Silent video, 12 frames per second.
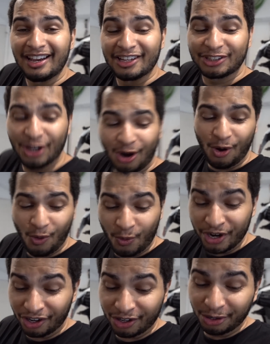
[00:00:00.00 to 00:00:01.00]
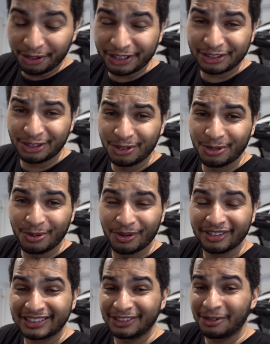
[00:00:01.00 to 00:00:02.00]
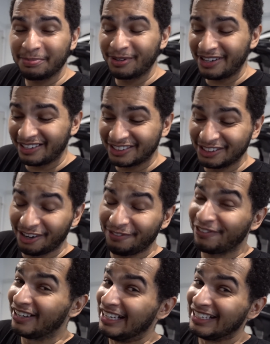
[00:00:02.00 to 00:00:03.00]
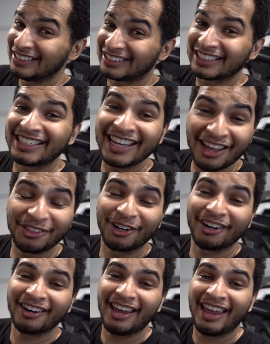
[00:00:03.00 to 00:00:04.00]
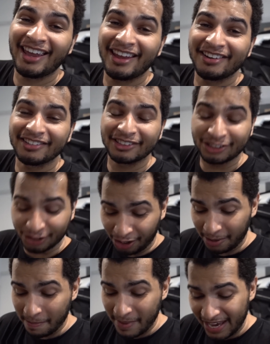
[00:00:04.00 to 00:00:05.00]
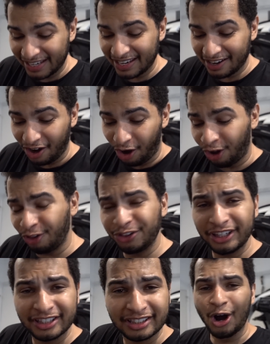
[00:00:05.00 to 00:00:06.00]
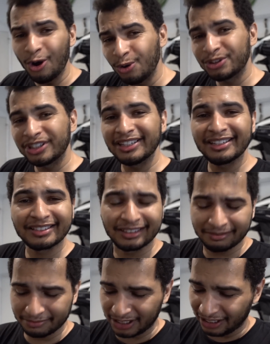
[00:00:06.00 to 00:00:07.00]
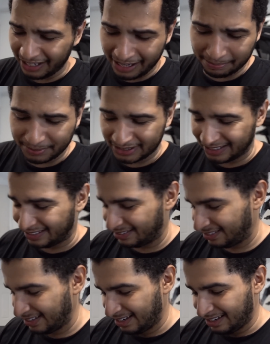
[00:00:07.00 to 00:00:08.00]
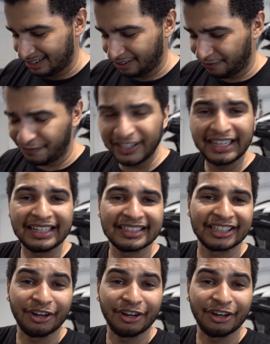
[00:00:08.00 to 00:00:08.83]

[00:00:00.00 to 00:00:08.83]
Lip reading: So we are going to start putting stuff together and start making all these hoses and clamps and fittings